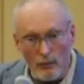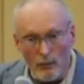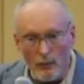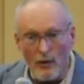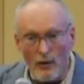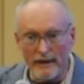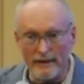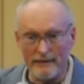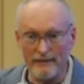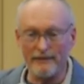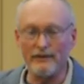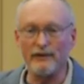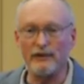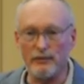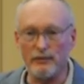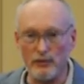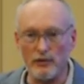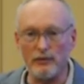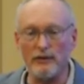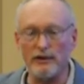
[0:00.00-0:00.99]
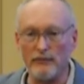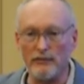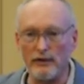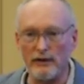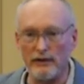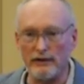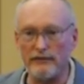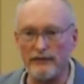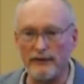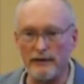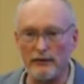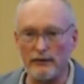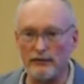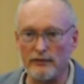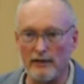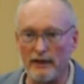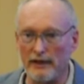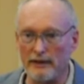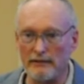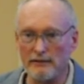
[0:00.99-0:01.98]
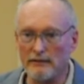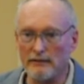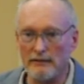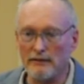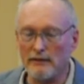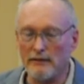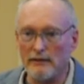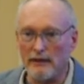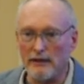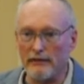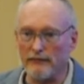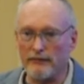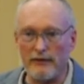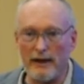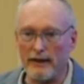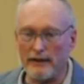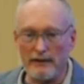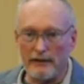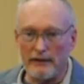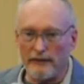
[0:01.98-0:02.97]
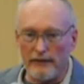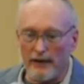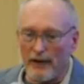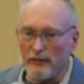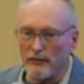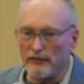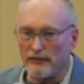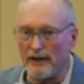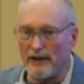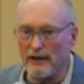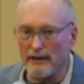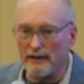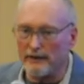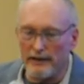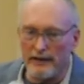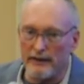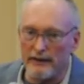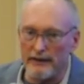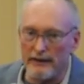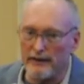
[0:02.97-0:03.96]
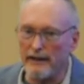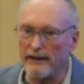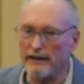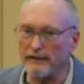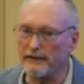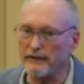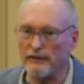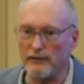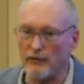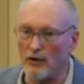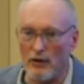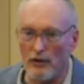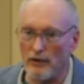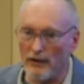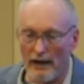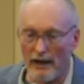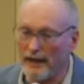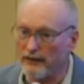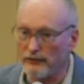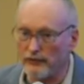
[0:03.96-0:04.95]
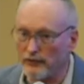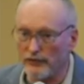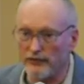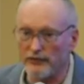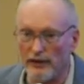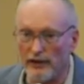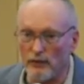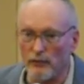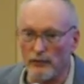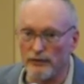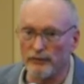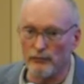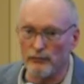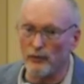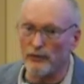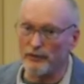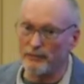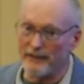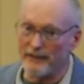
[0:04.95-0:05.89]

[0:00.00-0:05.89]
what the community really feels like. And finally, if I was Allendale and Aiken and all, I sure as hell wouldn't